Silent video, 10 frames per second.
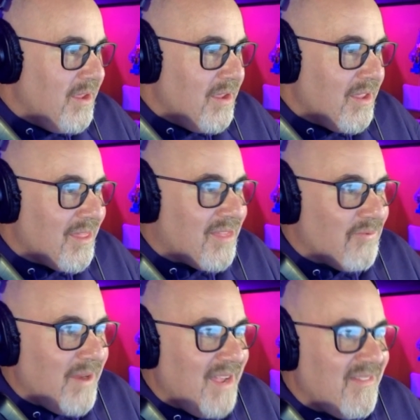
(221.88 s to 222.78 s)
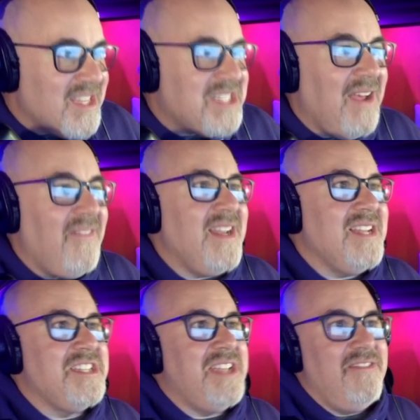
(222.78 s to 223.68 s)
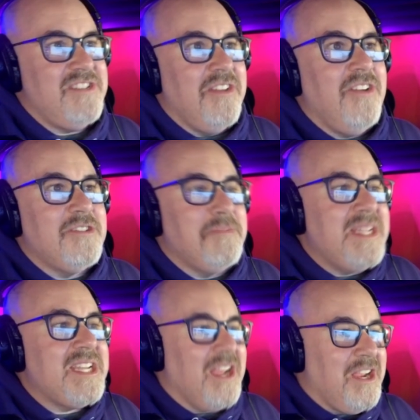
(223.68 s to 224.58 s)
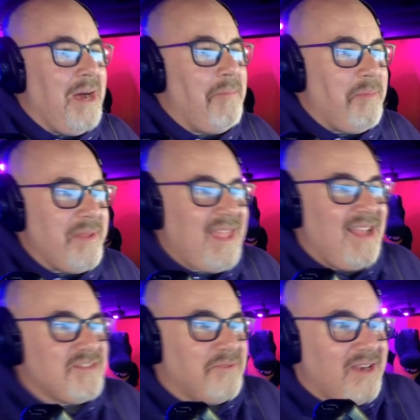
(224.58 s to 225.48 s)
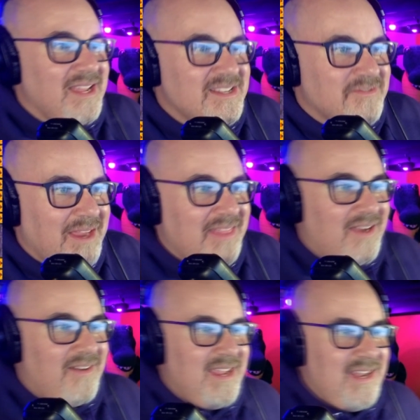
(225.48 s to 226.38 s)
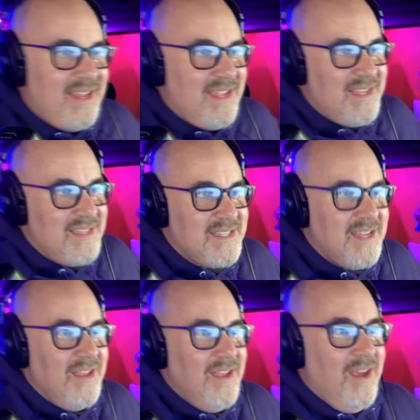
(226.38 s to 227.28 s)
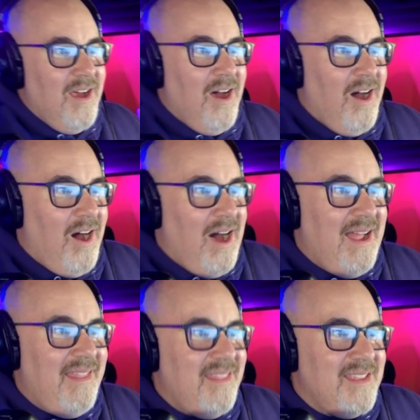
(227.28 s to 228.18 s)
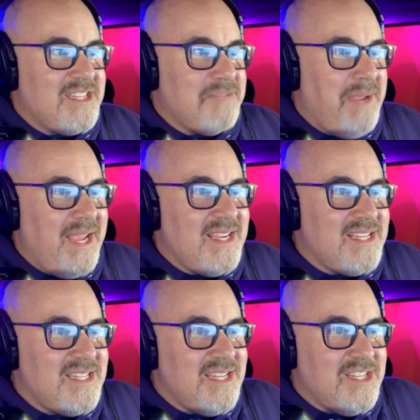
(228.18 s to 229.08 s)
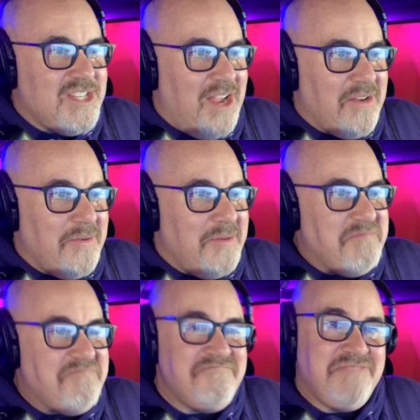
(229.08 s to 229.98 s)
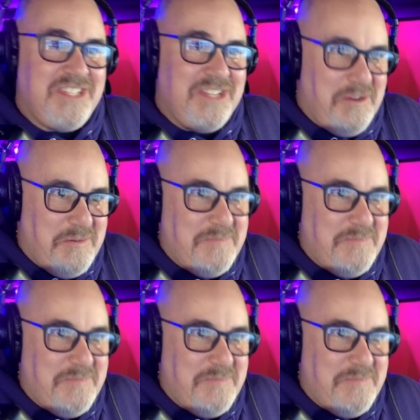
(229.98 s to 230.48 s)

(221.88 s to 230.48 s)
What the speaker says: 3 of the 7 and 7. So there's missing a couple, but that's where it is, right there. It is on the space shuttle. So